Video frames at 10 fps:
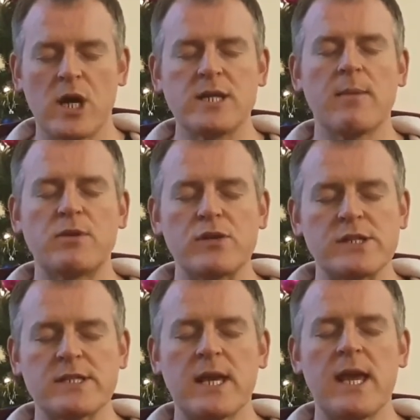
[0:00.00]
not able to
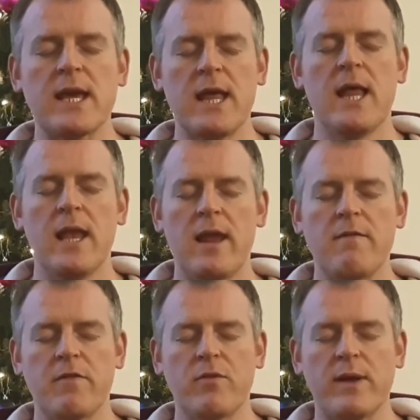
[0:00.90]
see
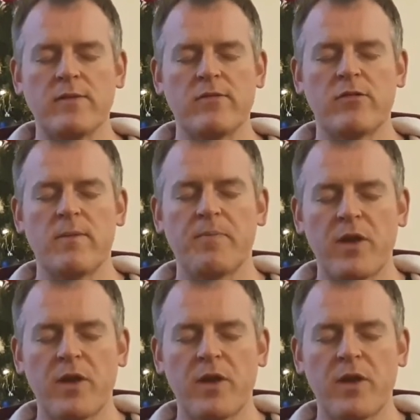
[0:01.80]
loved ones.